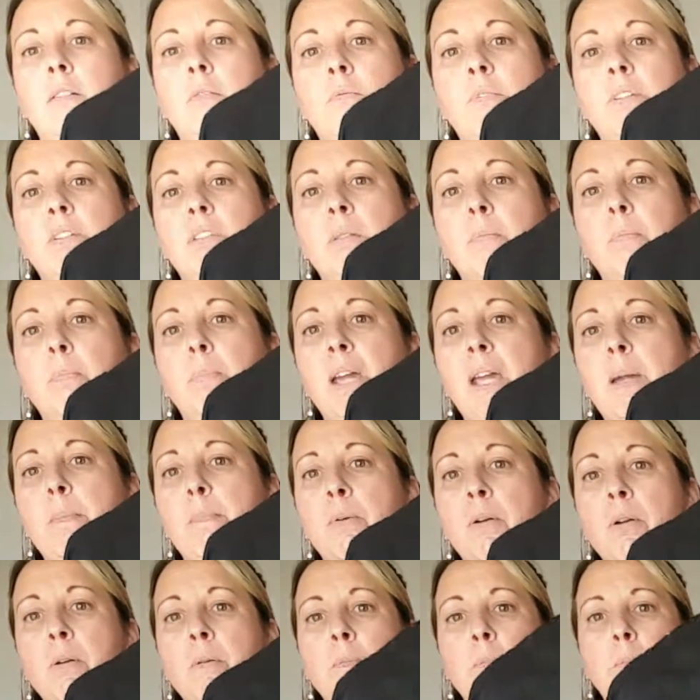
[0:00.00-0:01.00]
with some
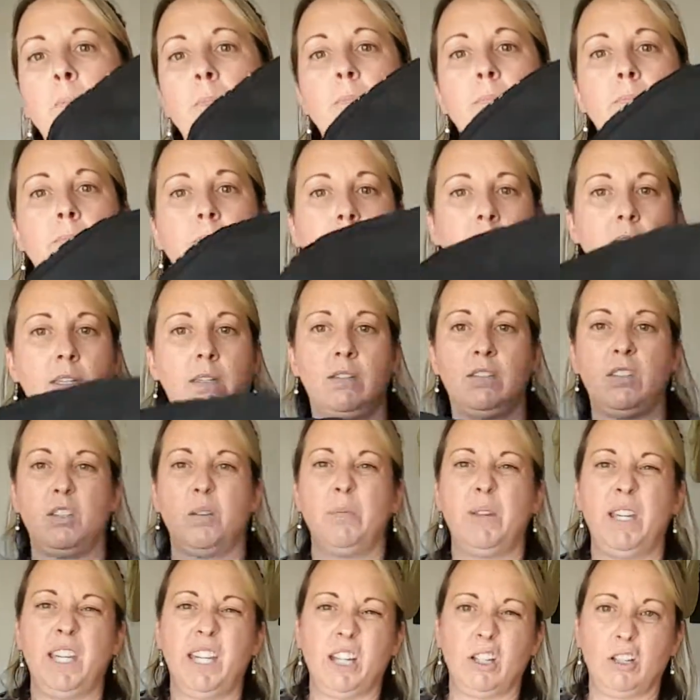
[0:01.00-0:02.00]
paper to
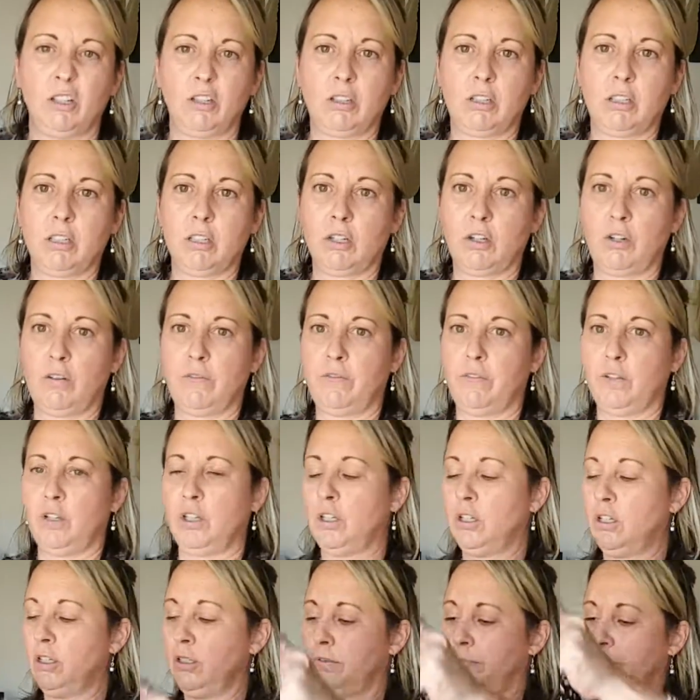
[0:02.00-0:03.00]
make it look a little
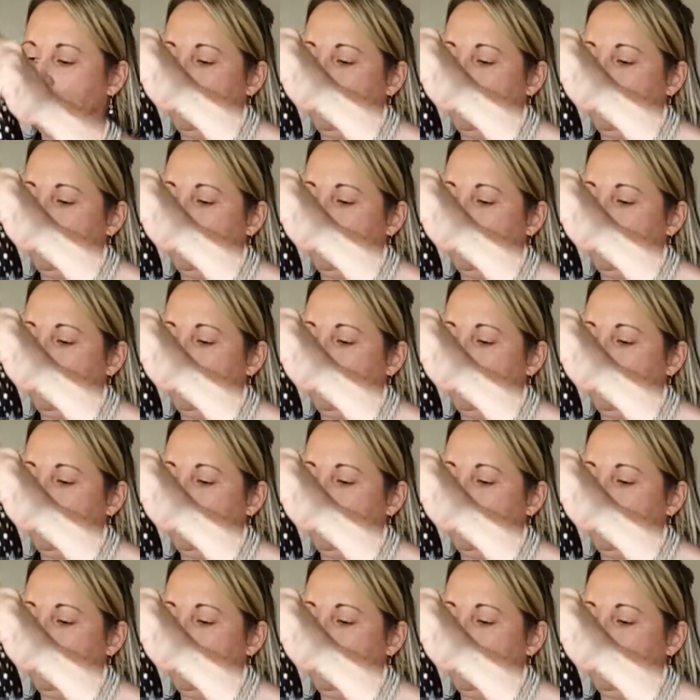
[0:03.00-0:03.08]
fuller.